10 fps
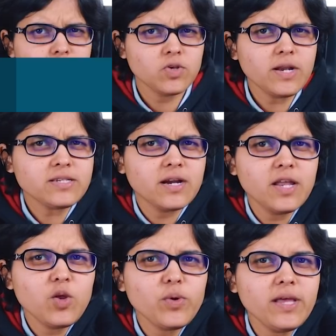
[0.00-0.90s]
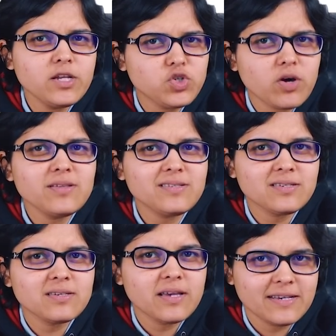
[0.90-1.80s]
So let's continue with the
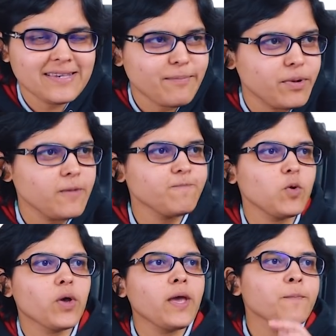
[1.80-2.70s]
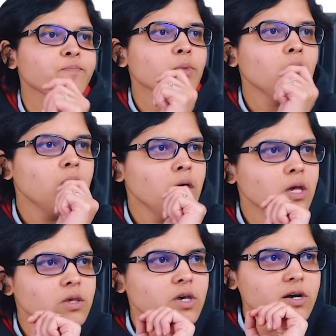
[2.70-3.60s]
insurance example. Okay,
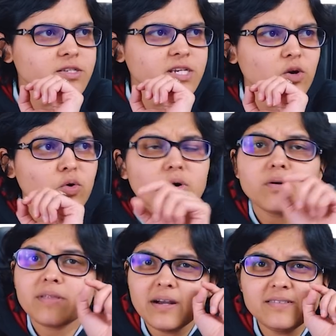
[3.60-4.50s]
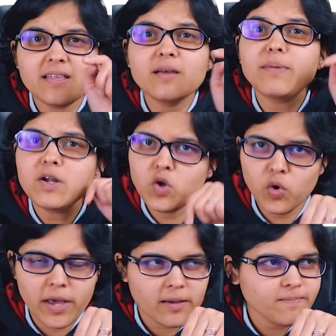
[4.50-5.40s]
year 0, that is nothing but
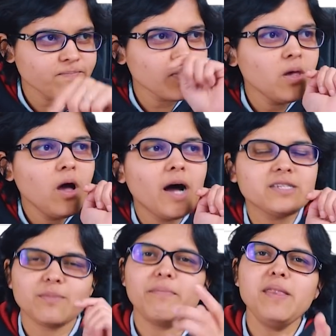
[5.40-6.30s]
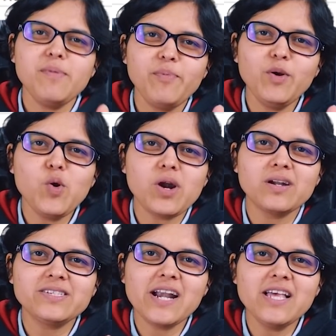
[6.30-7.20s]
today. Achha, many people don't
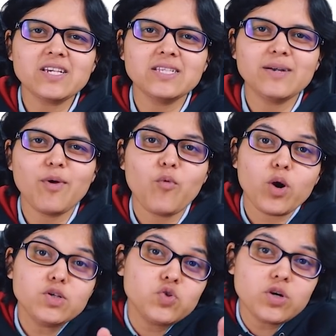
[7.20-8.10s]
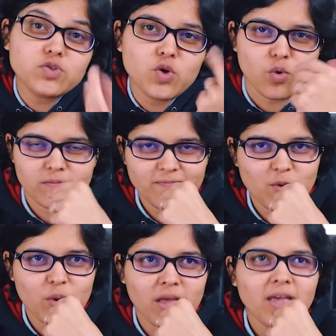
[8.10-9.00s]
understand this concept of what is year 0.
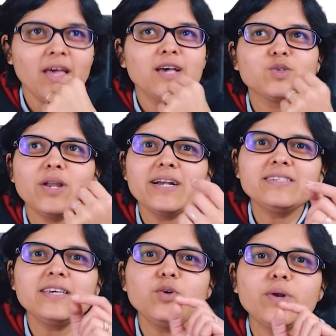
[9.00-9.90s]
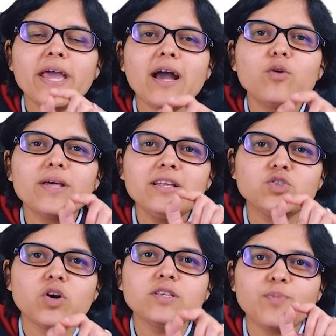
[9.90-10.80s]
Okay, so let's say you take out an
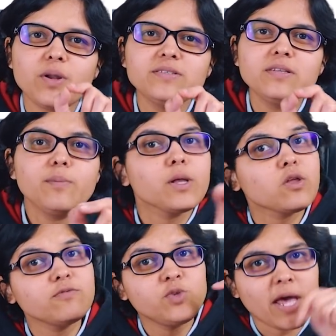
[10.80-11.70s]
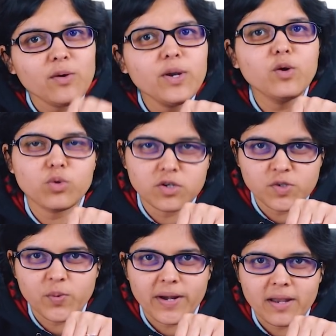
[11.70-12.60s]
insurance policy in the month of January
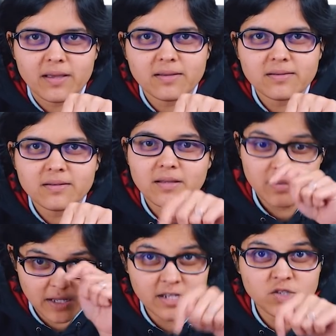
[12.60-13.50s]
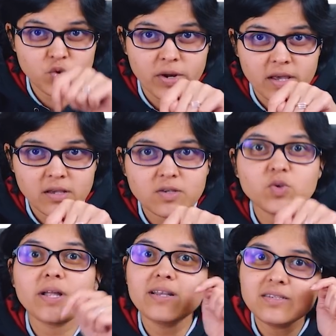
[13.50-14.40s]
2020. That is today.
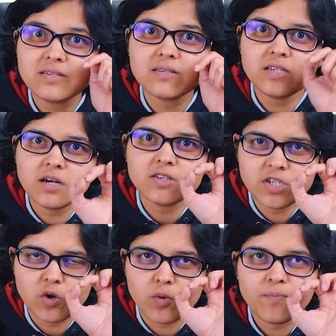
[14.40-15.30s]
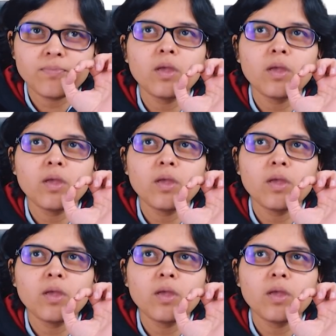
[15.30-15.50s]
So that is year 0.